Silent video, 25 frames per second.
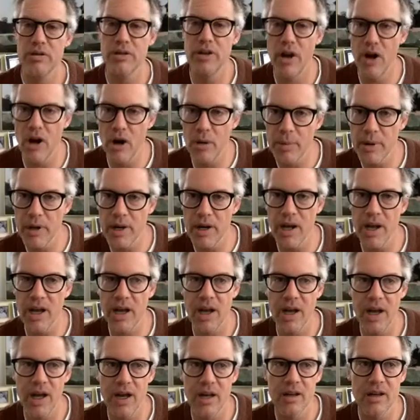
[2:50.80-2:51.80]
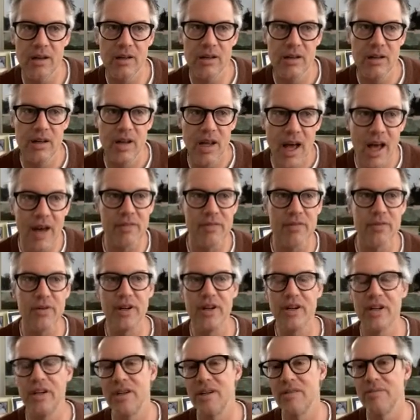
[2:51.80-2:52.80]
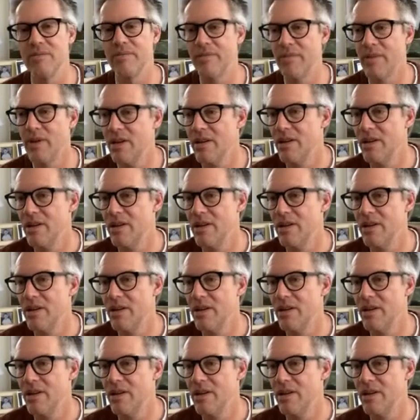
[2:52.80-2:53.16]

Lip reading: but have ridden